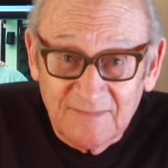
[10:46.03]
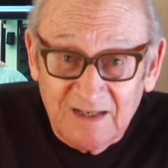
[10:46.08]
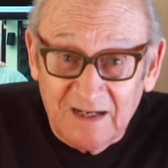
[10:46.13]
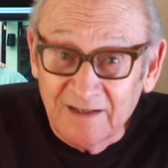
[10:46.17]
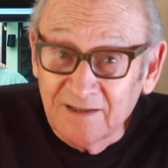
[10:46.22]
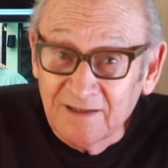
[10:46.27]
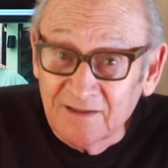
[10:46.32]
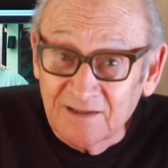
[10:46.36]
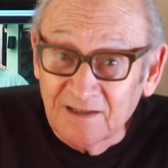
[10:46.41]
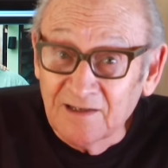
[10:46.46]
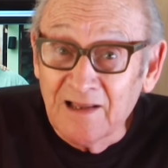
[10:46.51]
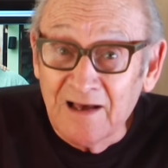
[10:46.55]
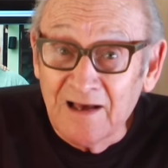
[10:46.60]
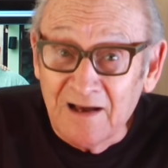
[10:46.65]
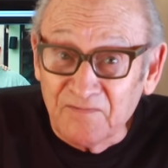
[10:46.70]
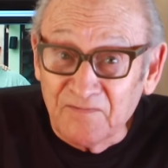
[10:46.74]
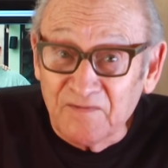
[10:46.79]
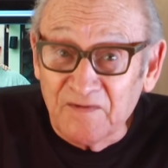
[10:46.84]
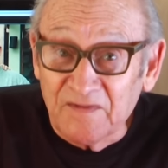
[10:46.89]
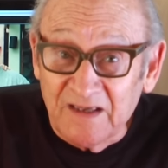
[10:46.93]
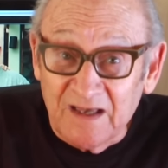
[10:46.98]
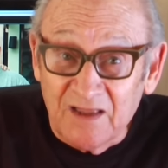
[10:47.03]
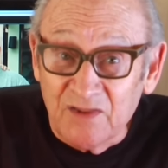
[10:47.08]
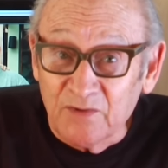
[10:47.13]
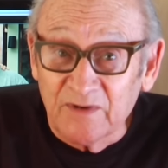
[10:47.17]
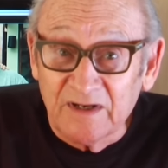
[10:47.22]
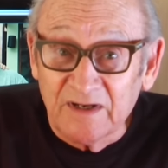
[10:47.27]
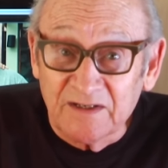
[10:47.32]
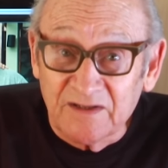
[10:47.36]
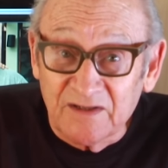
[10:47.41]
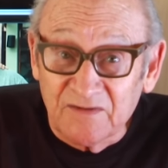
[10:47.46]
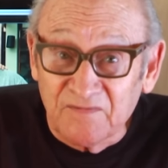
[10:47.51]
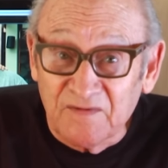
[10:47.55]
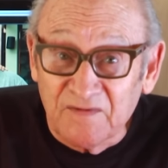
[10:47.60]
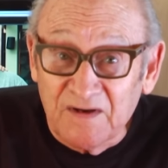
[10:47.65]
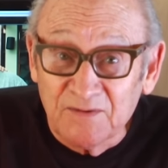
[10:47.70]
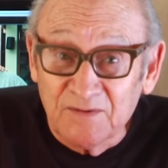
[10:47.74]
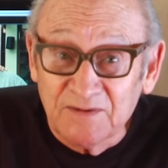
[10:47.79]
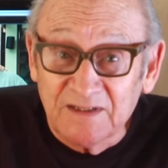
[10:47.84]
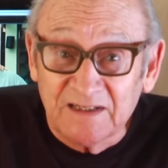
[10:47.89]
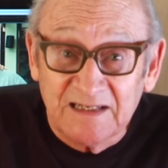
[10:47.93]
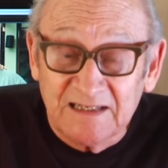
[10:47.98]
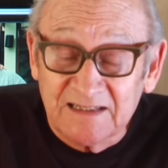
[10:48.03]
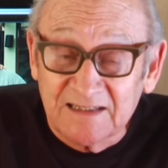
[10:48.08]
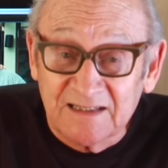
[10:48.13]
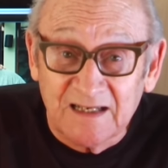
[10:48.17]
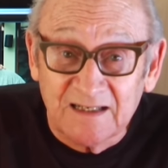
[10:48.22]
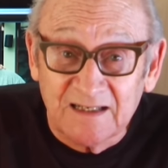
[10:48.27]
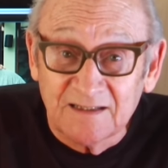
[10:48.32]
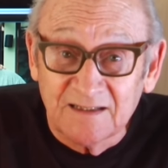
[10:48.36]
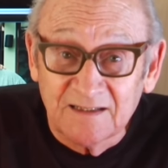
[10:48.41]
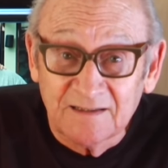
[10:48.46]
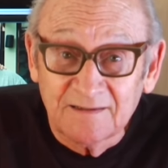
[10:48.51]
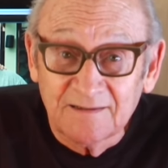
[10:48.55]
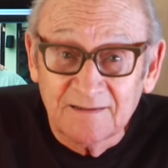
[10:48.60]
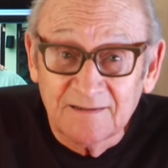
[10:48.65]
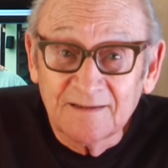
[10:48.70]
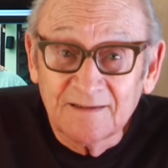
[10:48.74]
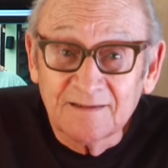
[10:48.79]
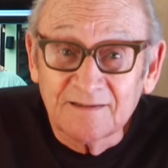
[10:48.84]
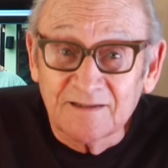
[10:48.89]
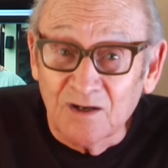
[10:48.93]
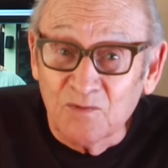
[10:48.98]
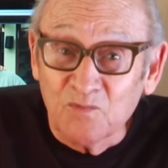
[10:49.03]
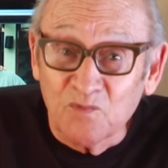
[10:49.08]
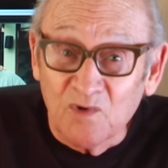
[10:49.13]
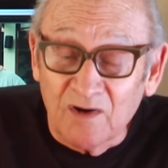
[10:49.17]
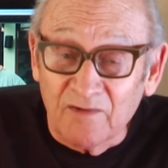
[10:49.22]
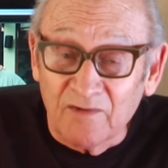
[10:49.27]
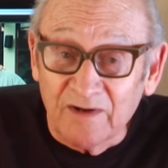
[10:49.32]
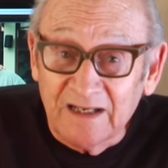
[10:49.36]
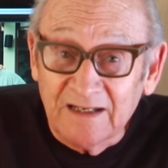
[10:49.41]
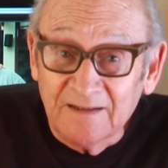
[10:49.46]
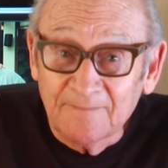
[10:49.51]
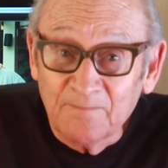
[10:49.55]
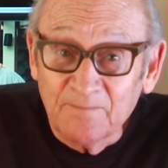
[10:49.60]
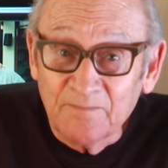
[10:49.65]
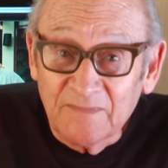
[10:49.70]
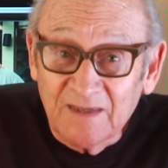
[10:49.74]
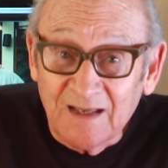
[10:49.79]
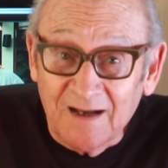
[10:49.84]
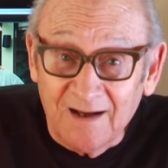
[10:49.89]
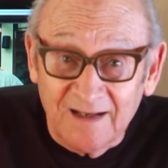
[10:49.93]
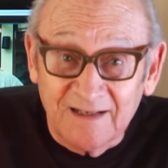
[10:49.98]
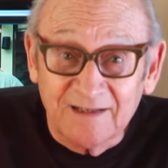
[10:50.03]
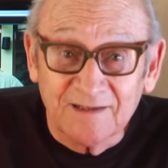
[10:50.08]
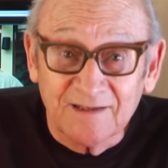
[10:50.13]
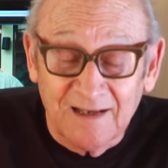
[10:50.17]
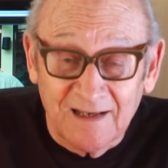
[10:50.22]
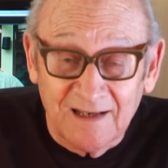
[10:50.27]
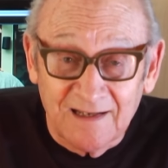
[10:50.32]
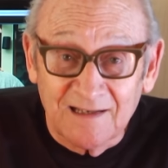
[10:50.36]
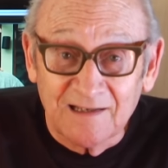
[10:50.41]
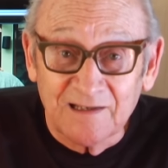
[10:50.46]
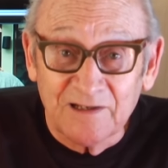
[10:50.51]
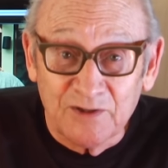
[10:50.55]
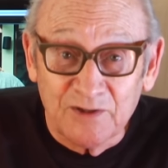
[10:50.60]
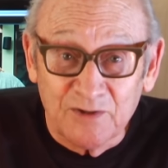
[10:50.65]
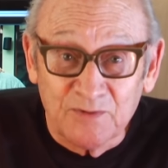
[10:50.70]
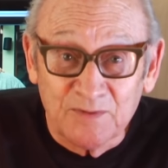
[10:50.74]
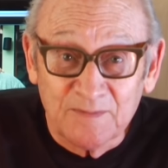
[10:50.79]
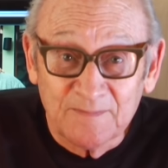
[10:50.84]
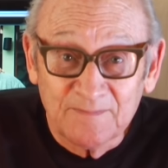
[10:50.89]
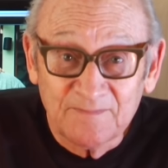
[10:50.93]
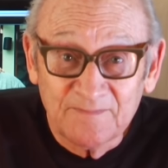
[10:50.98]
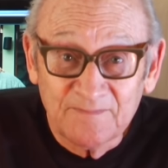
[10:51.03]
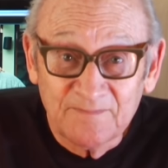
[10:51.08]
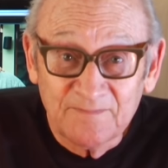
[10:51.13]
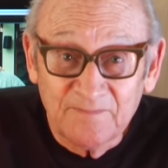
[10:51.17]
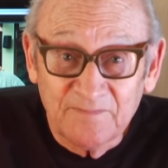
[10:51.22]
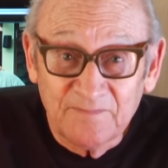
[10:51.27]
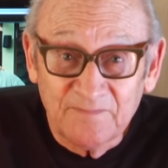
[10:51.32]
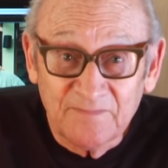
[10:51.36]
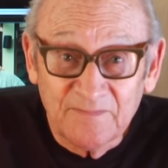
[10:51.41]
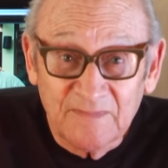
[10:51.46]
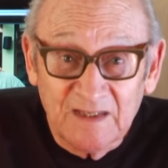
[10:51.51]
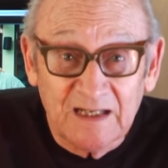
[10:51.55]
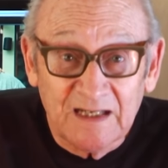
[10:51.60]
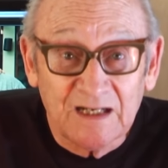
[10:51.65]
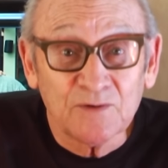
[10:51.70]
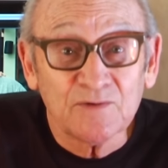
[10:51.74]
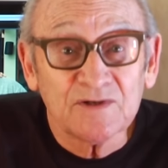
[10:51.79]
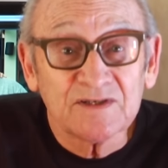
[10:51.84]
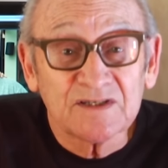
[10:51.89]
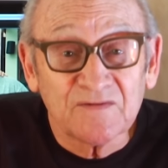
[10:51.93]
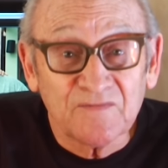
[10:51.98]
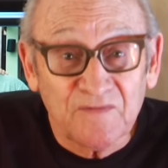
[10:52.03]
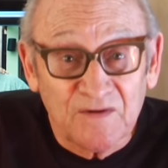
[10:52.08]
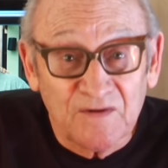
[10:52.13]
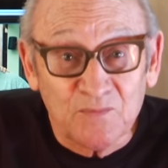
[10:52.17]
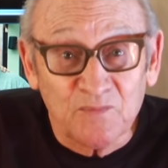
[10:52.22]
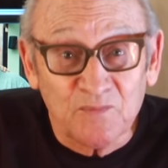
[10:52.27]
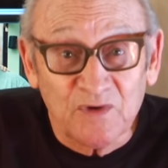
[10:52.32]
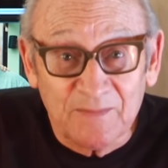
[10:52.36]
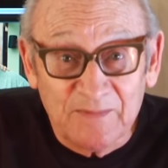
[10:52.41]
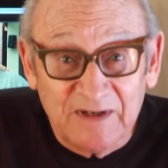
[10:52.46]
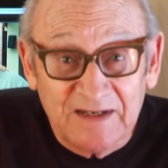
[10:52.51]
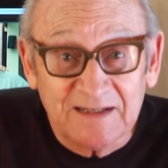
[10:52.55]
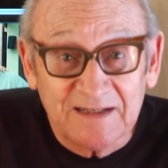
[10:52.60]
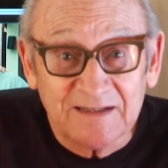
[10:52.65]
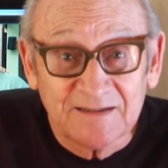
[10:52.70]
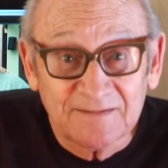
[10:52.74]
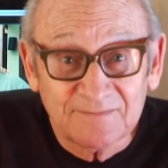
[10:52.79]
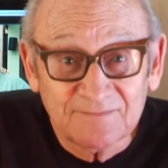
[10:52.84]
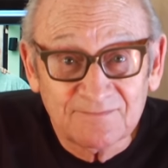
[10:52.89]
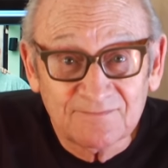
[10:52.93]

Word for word: I heard a laugh at the other end of the phone, and he said, Don't worry, I can handle you. Here is the film we made.